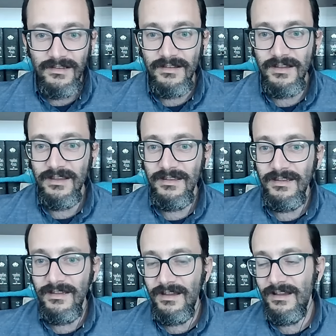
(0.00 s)
All right.
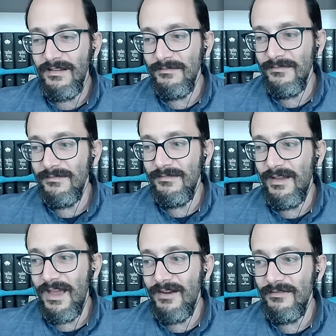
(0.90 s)
Um,
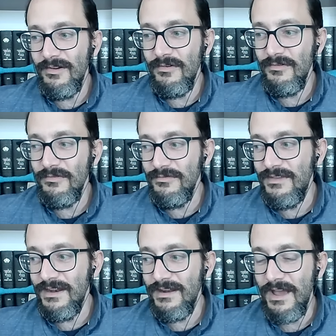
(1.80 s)
I don't know who
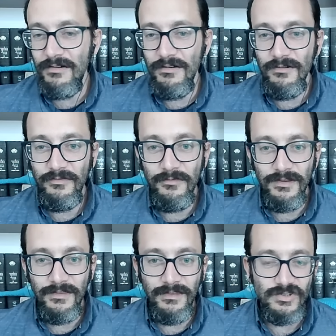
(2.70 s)
did it. I don't know if it was
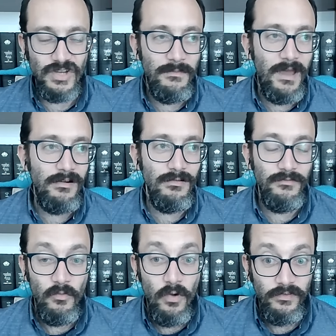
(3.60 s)
an inside job. I don't know
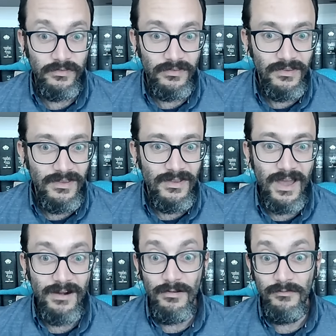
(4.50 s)
if it wasn't.
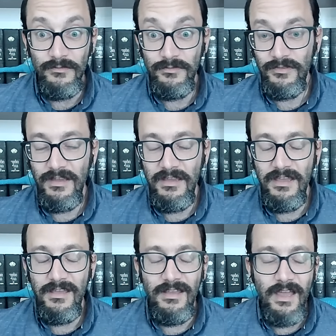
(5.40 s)
I don't know if it was, I,
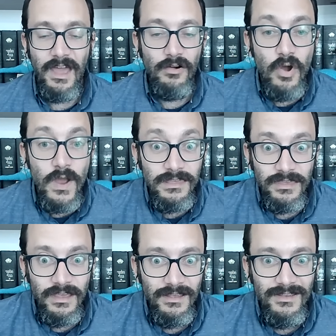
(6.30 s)
I don't know
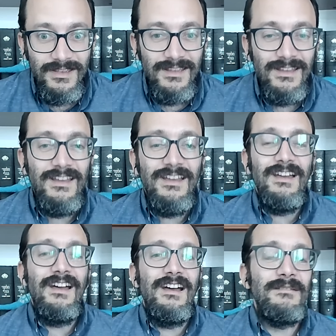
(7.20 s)
anything.
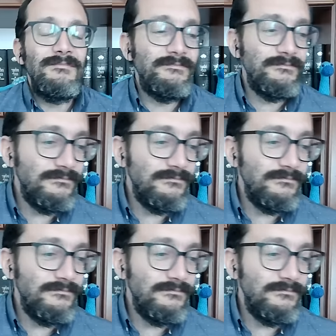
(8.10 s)
Um,